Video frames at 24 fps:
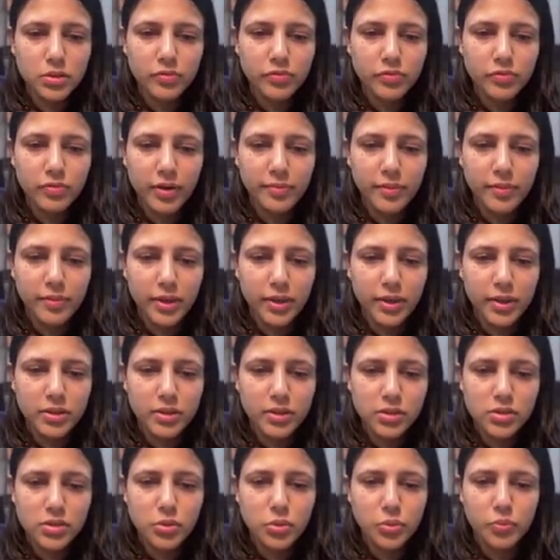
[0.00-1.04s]
5
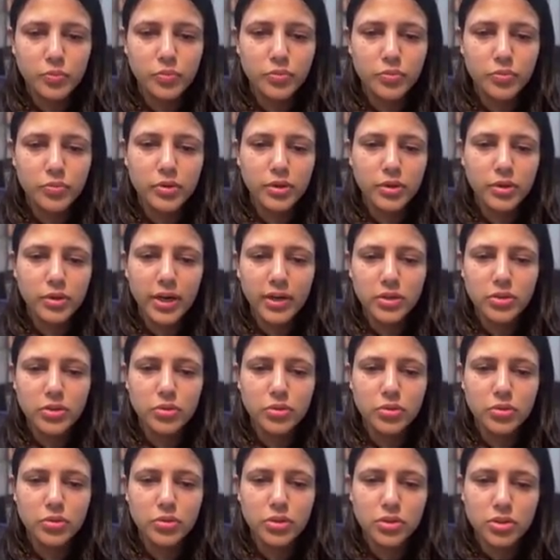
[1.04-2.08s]
minus 2, right? So
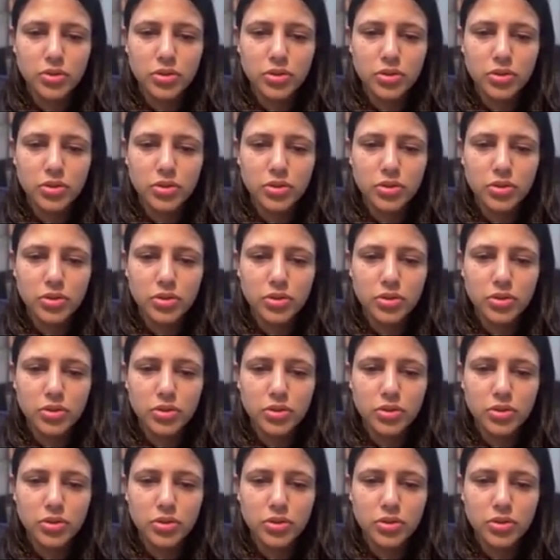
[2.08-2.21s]
this is